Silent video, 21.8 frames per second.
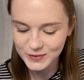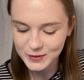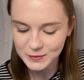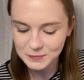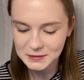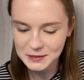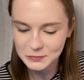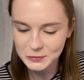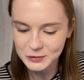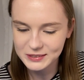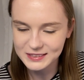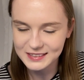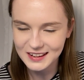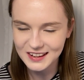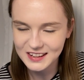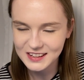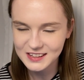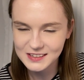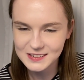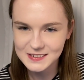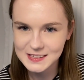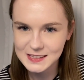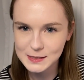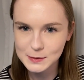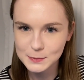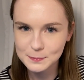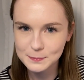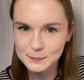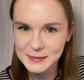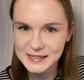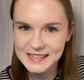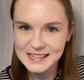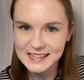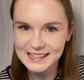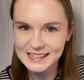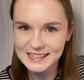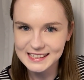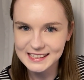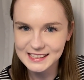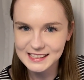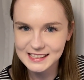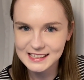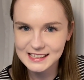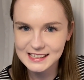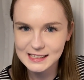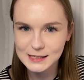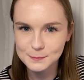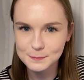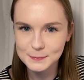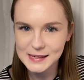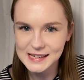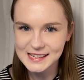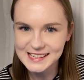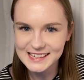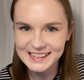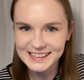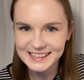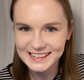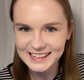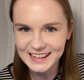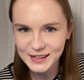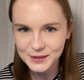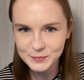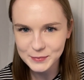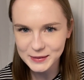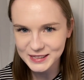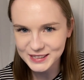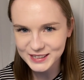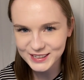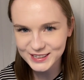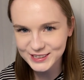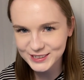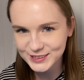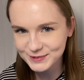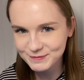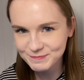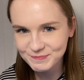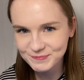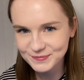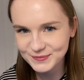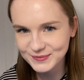Do people say spitting image?